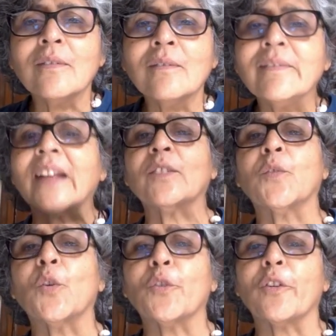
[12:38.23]
That's
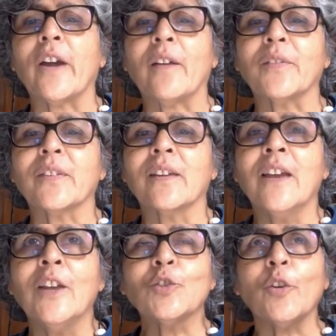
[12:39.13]
photographs.
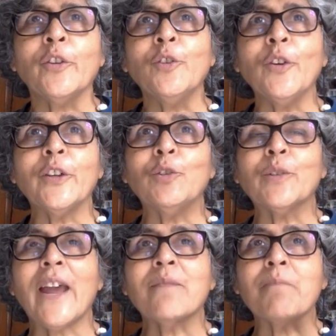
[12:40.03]
So, you
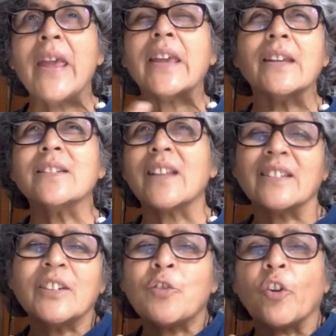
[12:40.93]
can make it
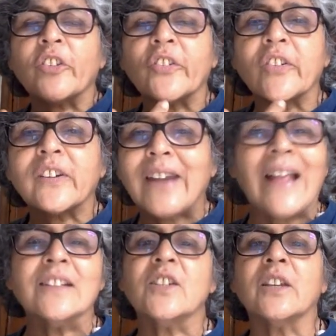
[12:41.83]
such a
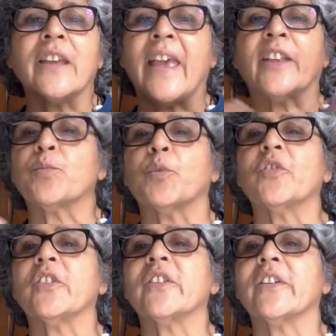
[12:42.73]
nostalgic
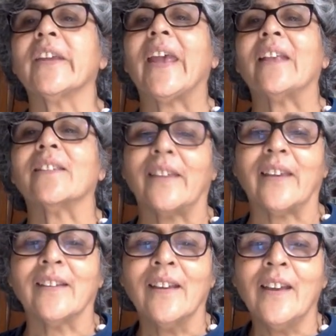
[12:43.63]
expository essay.
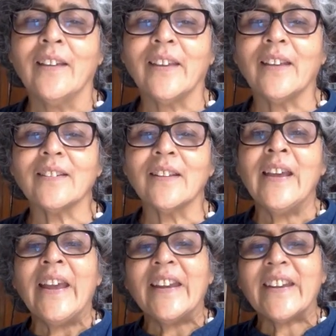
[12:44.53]
Yes,
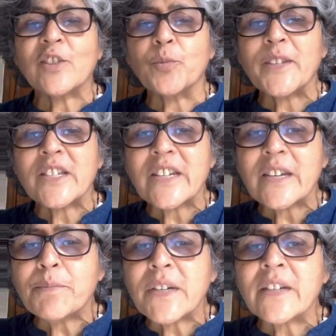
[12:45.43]
it has to be
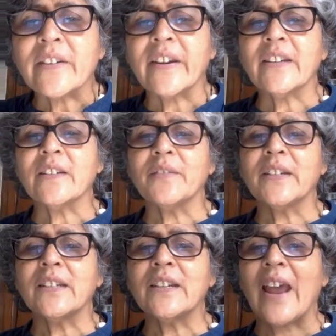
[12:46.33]
steeped in
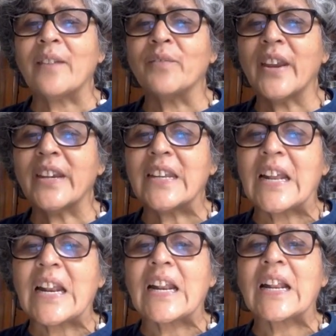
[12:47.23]
creativity and very
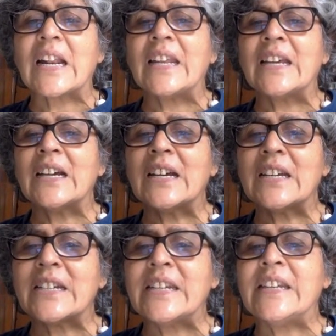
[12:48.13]
clear,
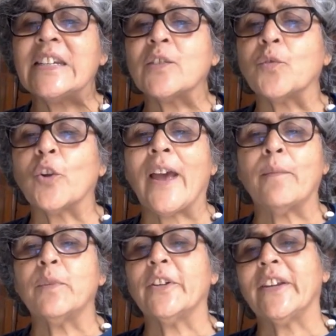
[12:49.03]
neat
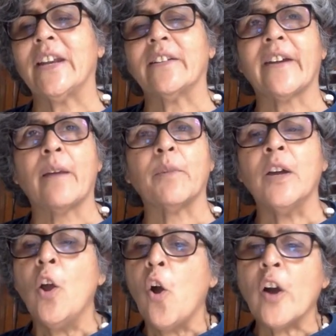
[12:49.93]
vocabulary and grammar.
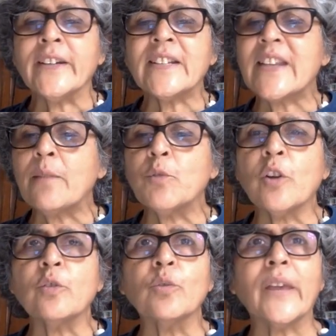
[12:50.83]
Honestly, I'm
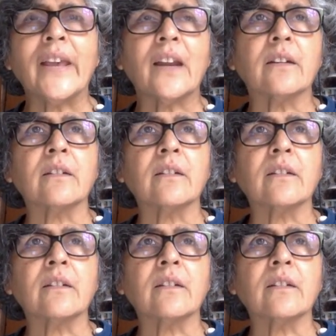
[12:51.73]
not looking at